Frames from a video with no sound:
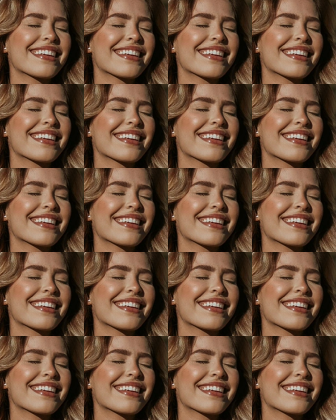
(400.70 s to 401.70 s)

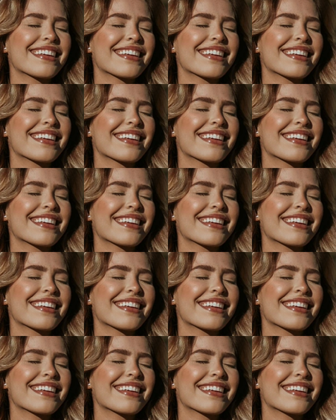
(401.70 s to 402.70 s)

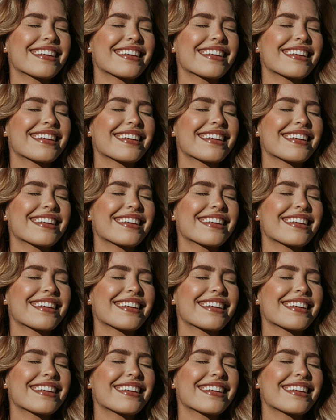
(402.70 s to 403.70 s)

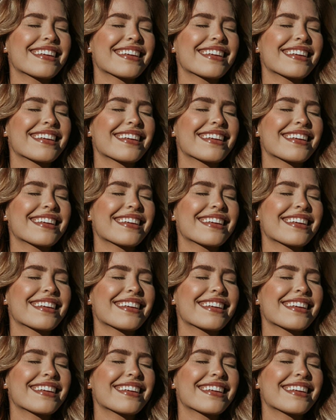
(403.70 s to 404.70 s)

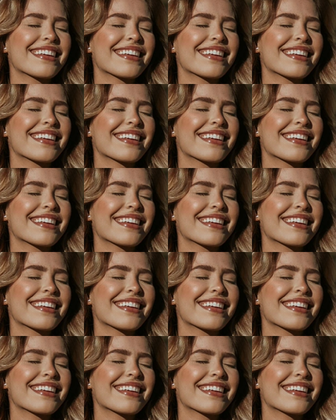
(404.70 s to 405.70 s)

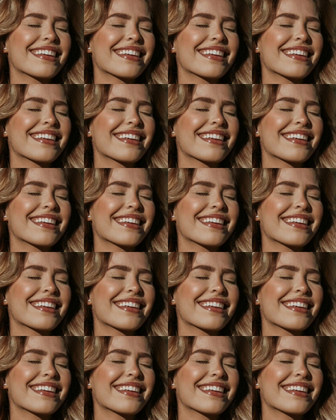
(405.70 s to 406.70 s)

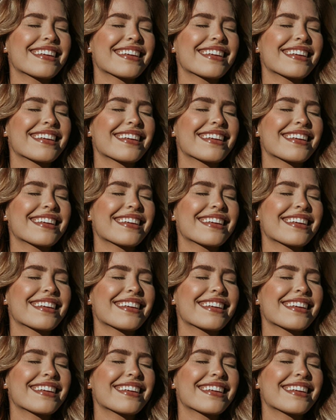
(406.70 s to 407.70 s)

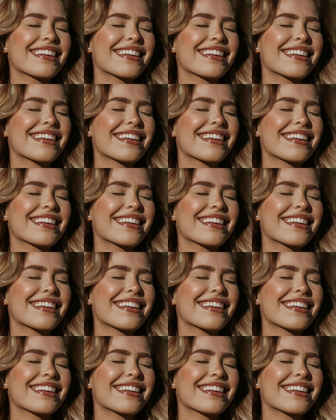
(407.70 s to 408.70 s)
This is a still picture; no speech is visible.